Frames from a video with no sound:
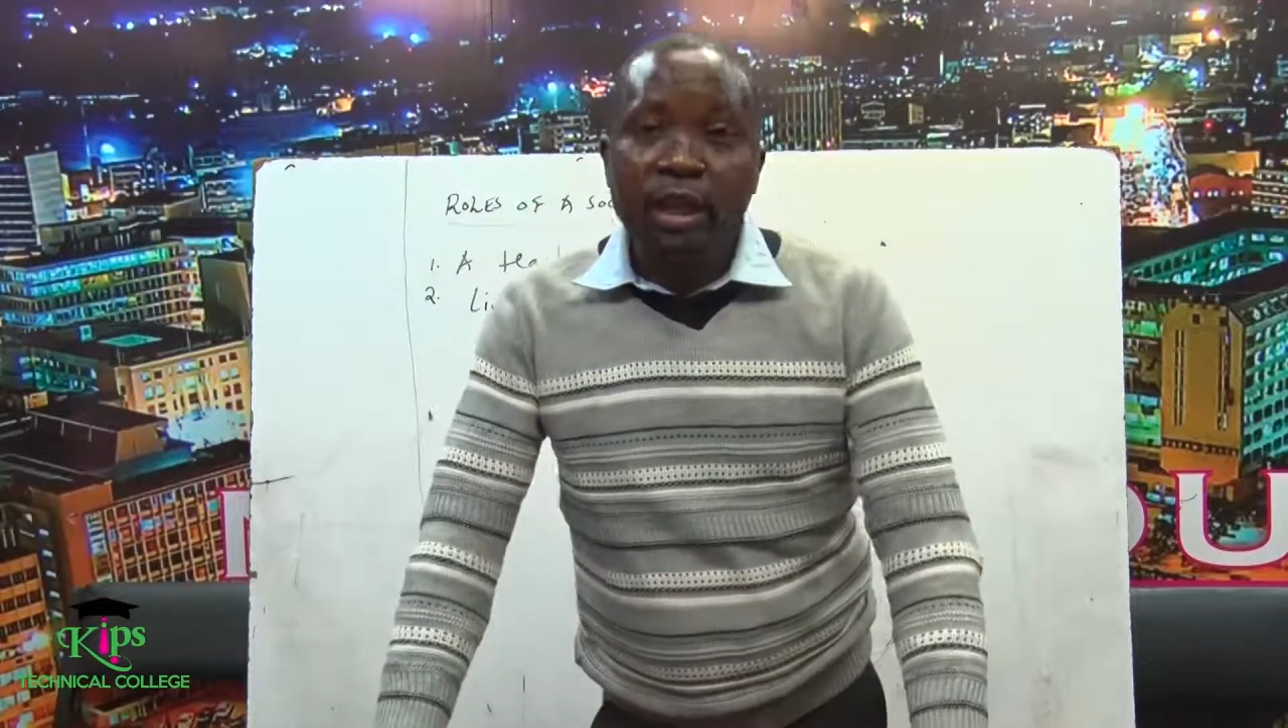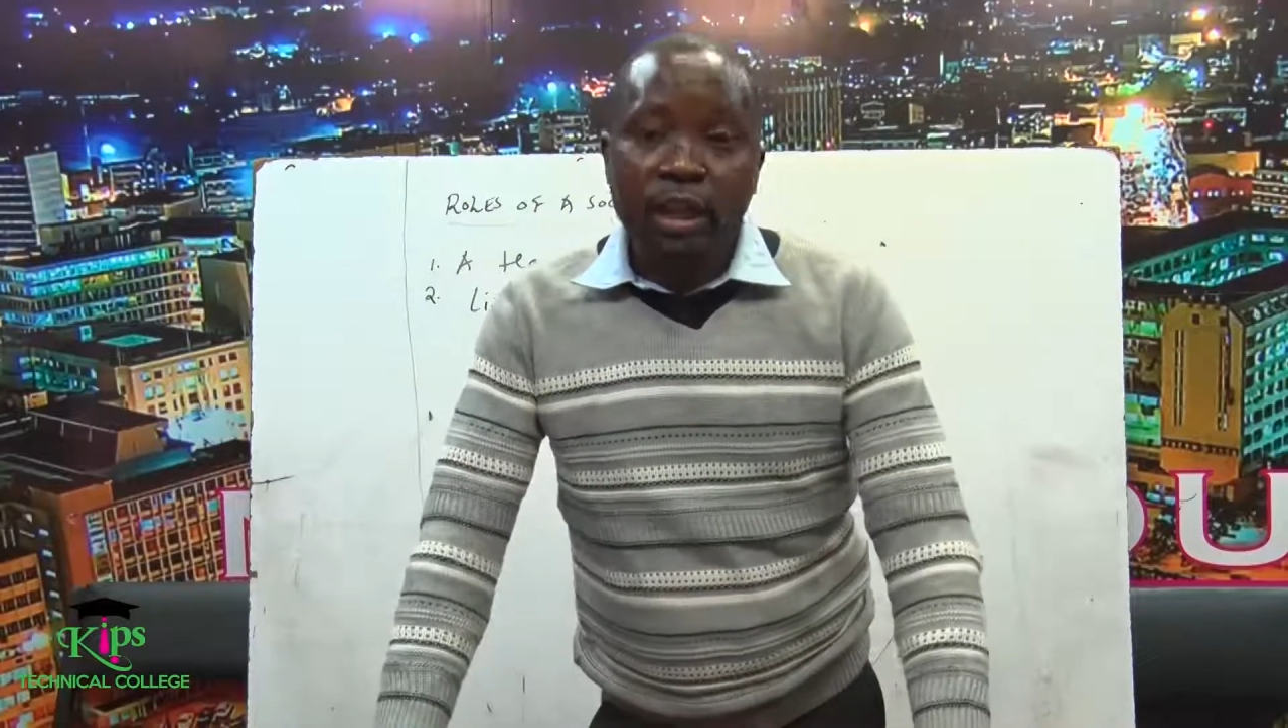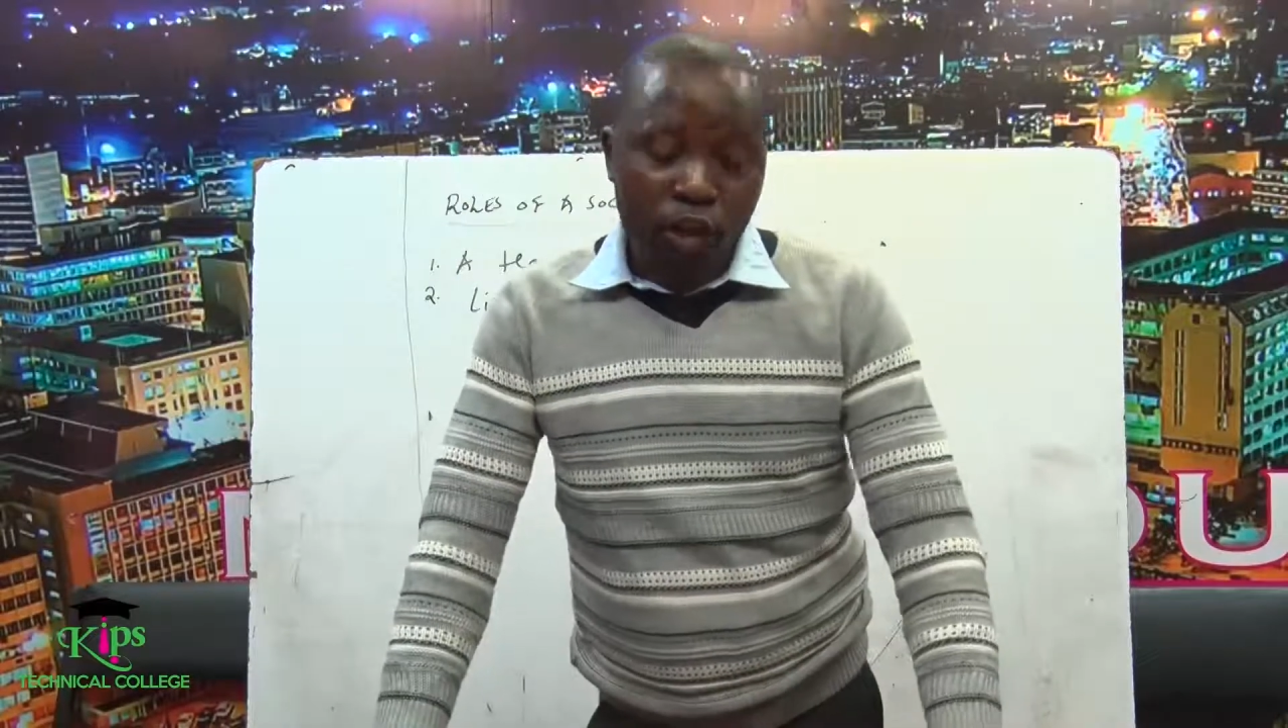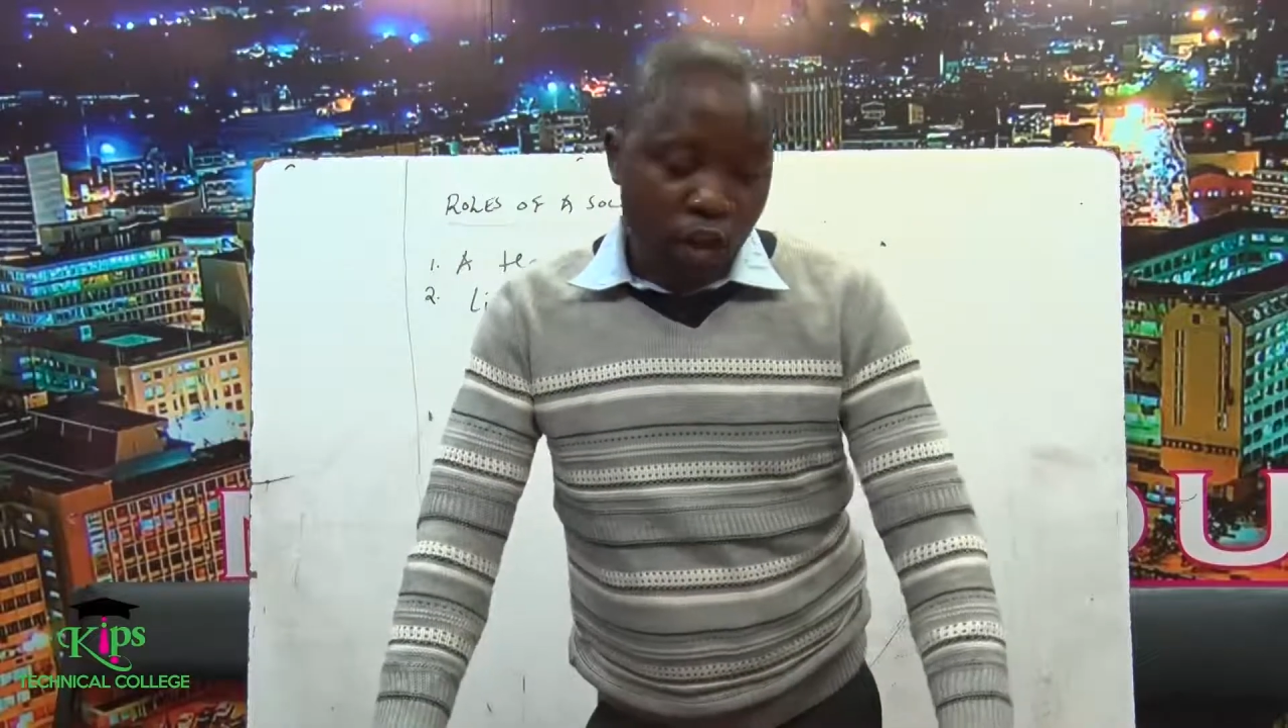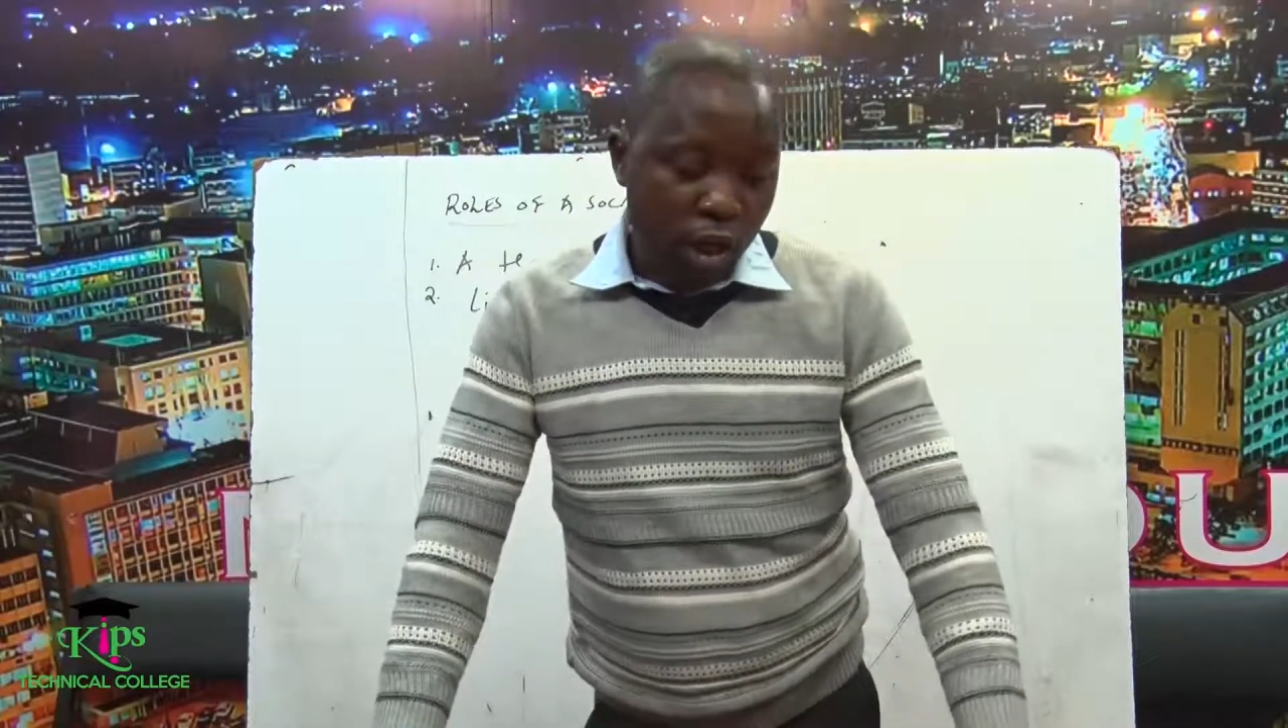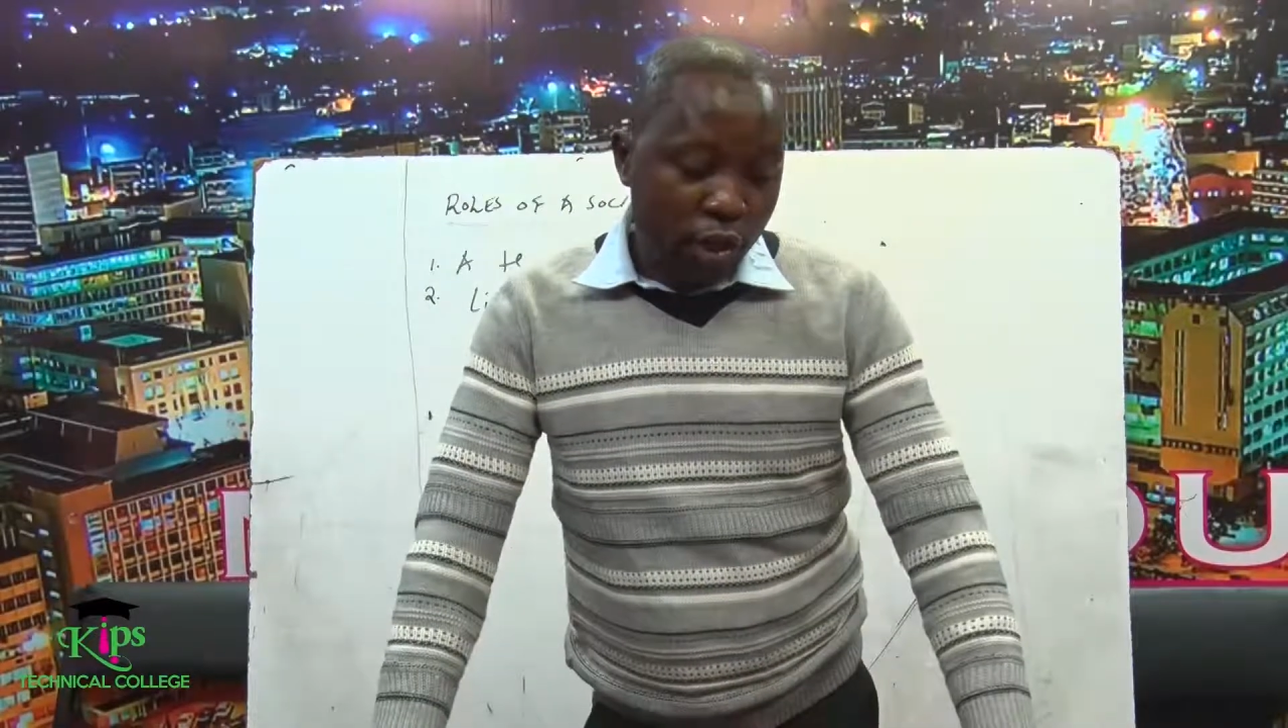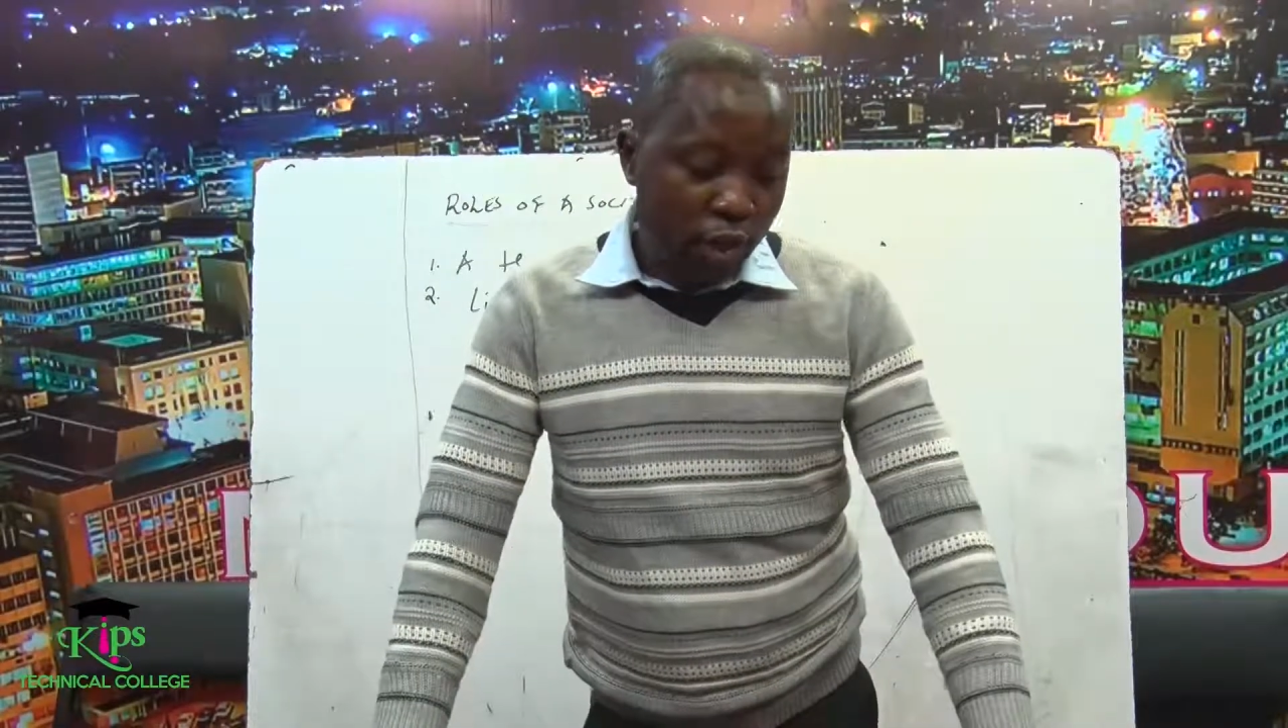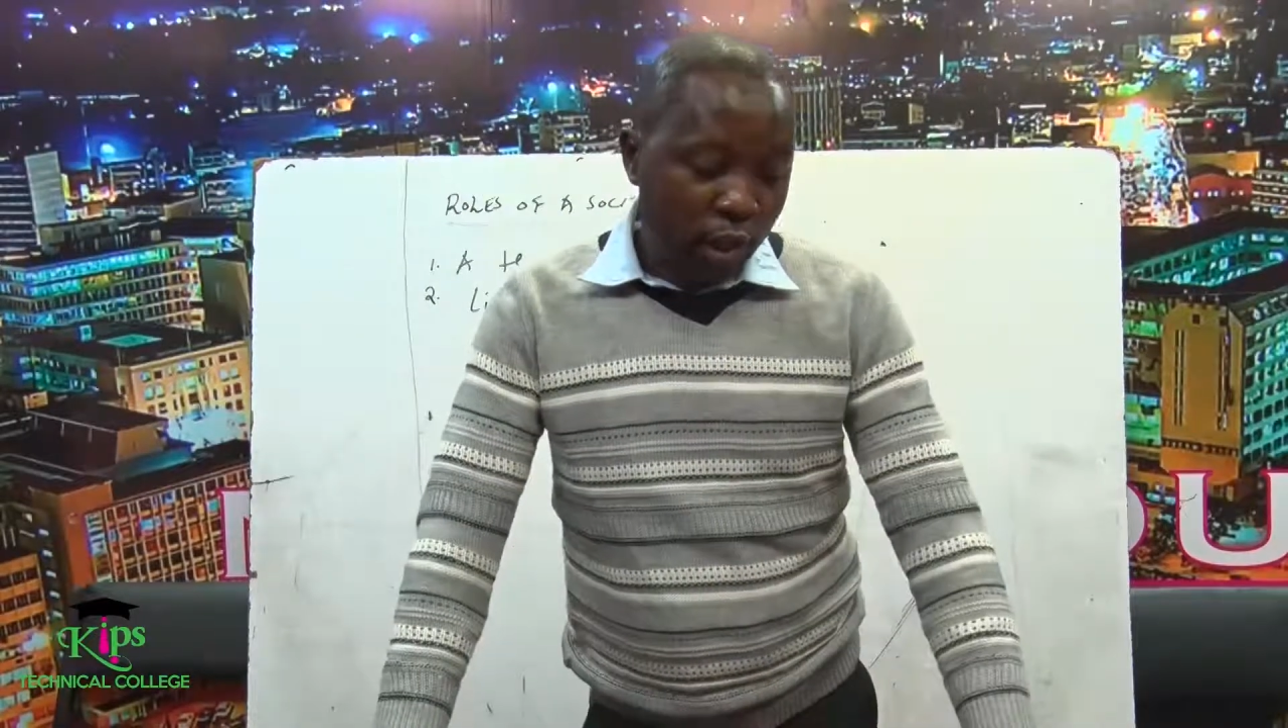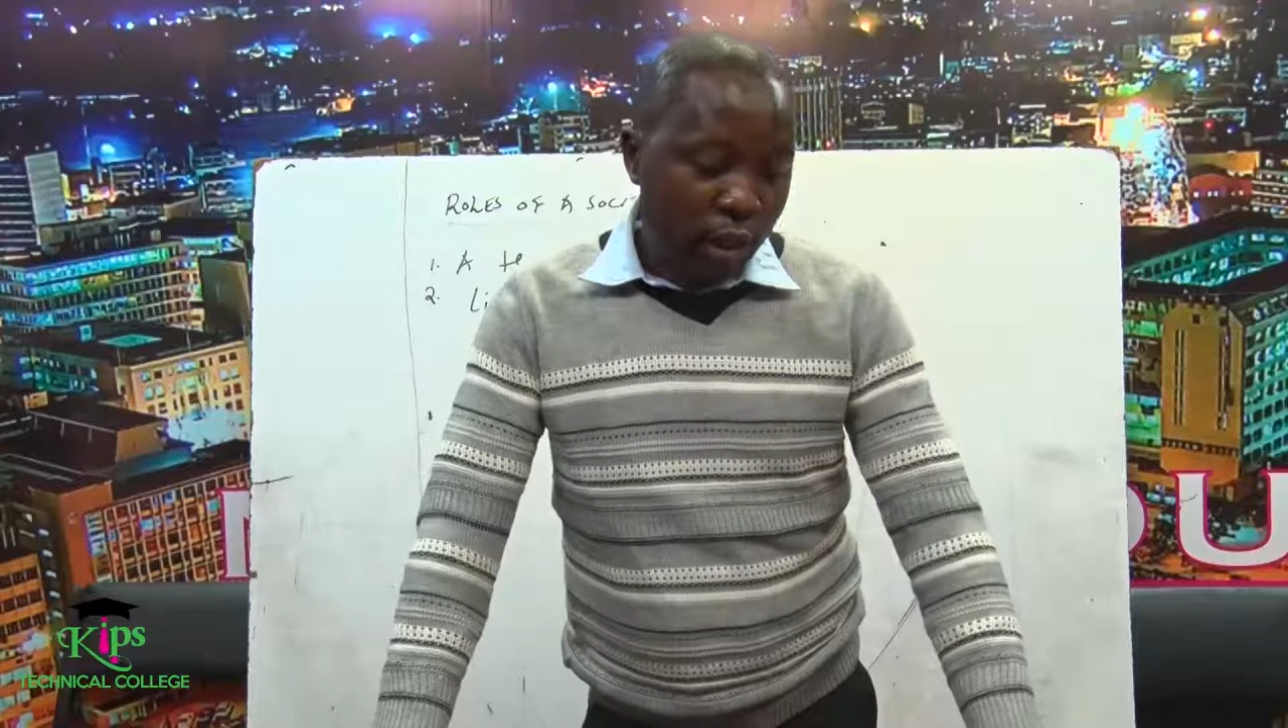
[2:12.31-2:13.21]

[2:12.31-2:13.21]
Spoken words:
a change